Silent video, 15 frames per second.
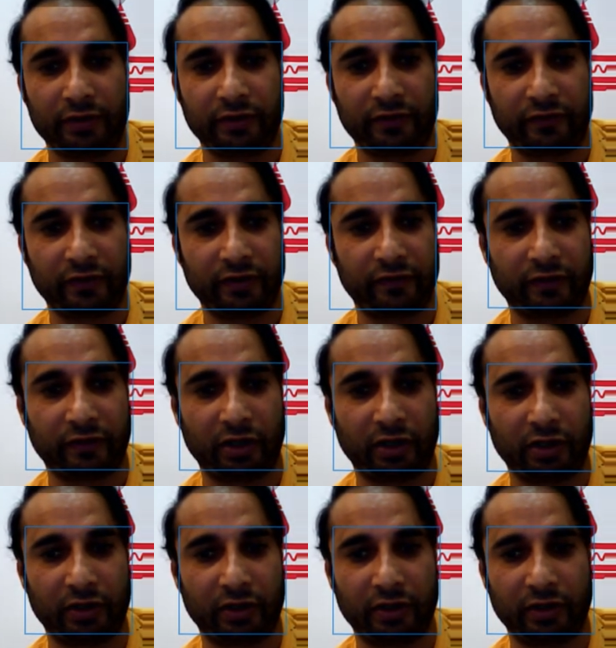This is
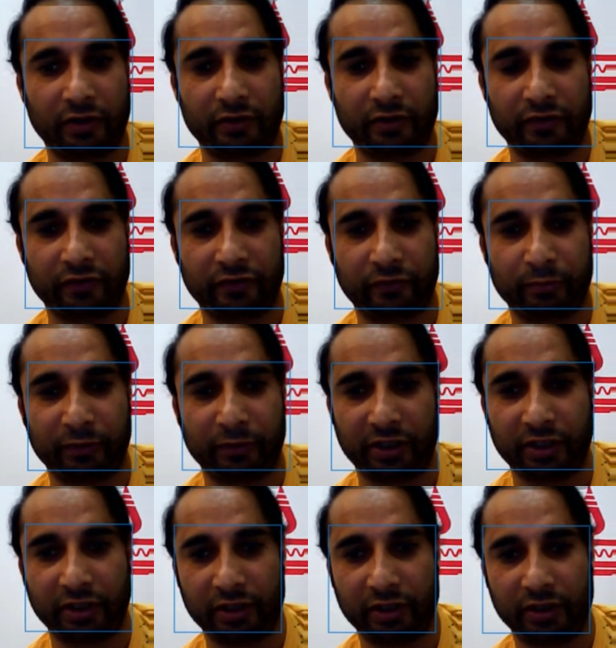this is
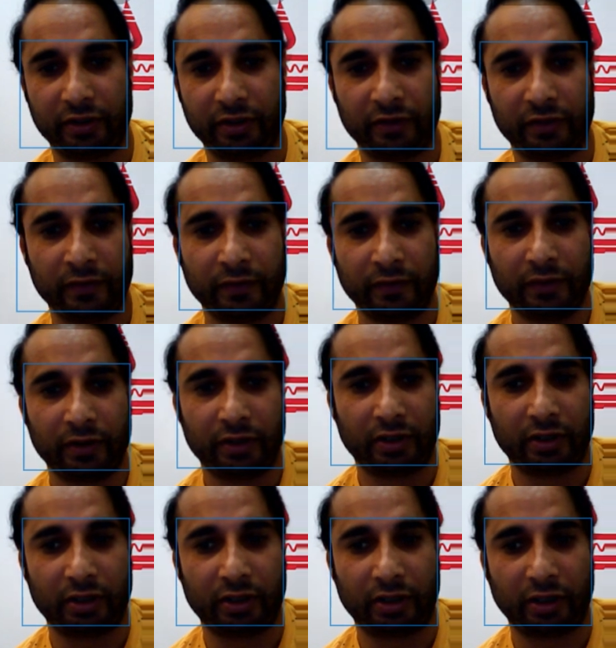my
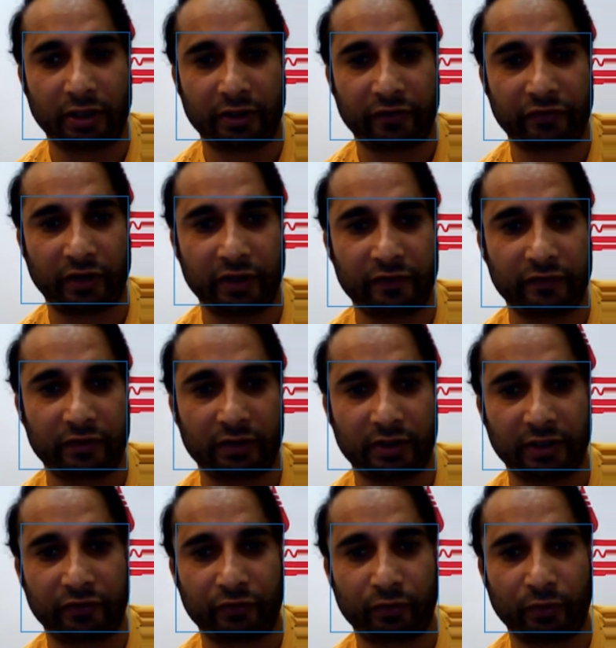hard disk size,
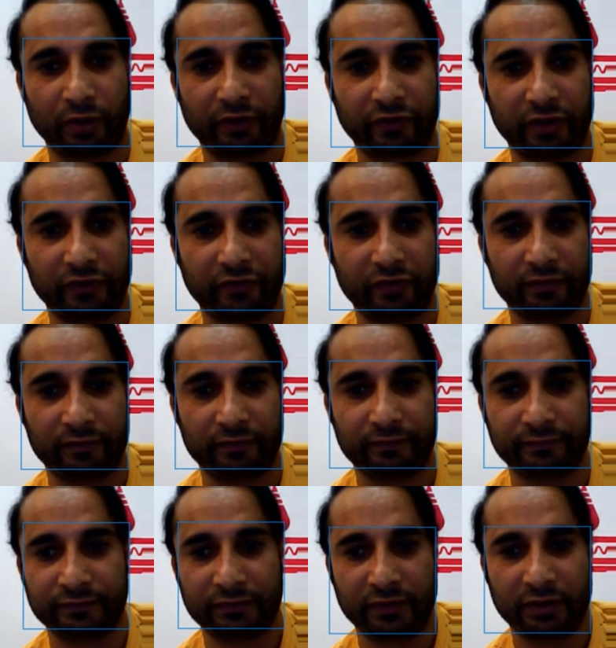like storage size.
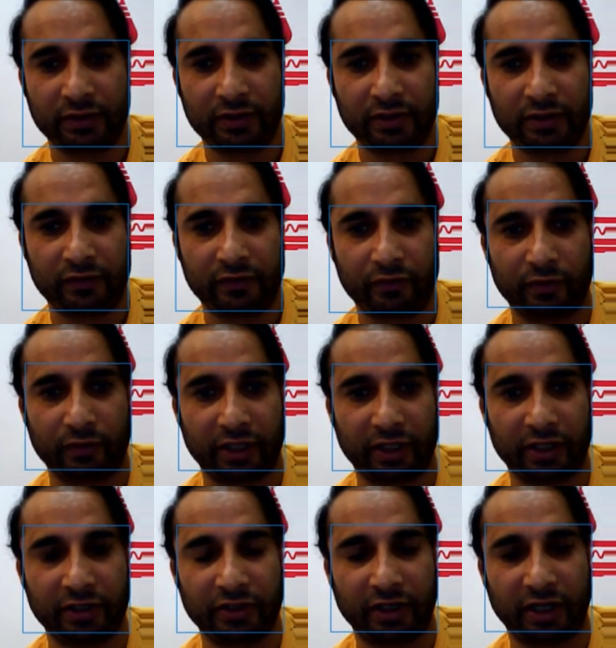So
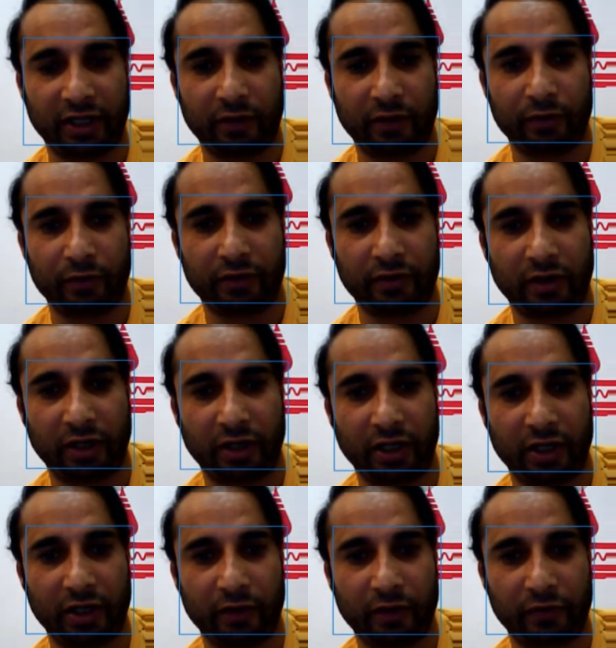10,
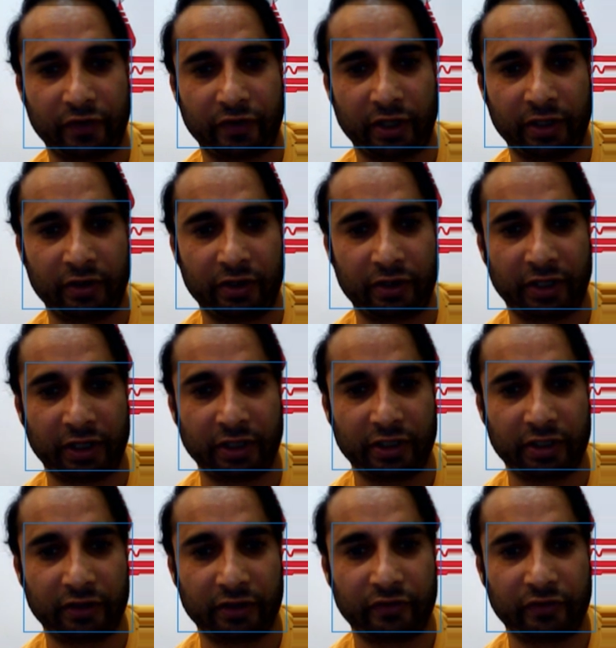I have assigned 10
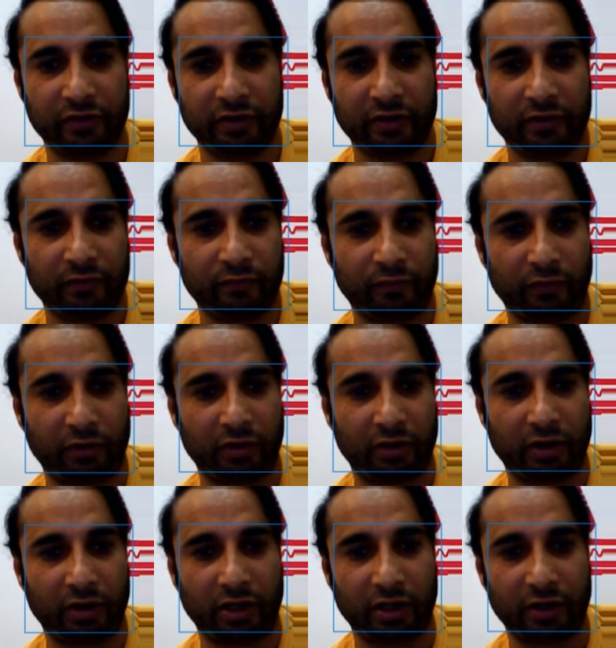gigs for
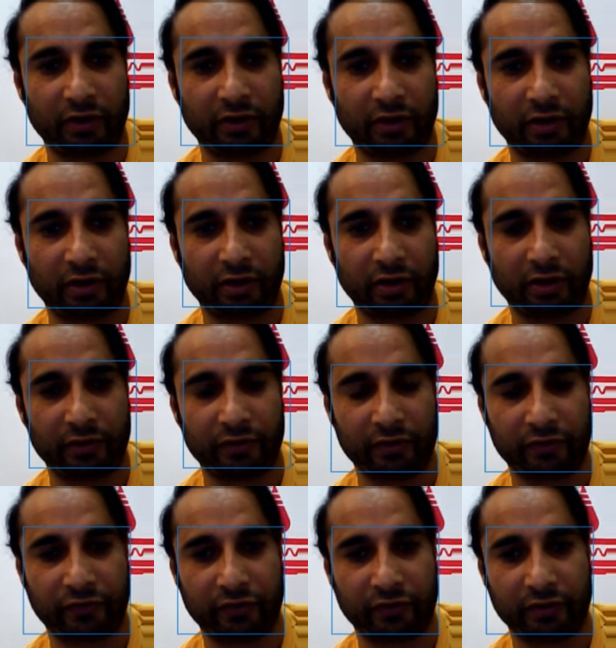
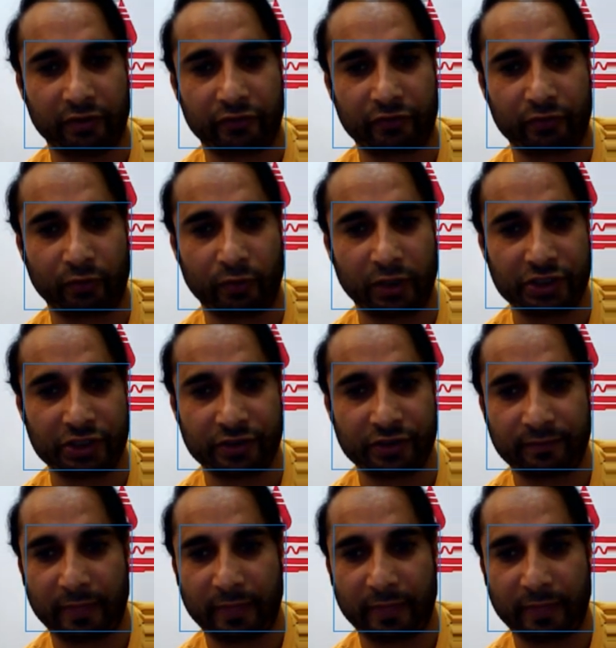this storage.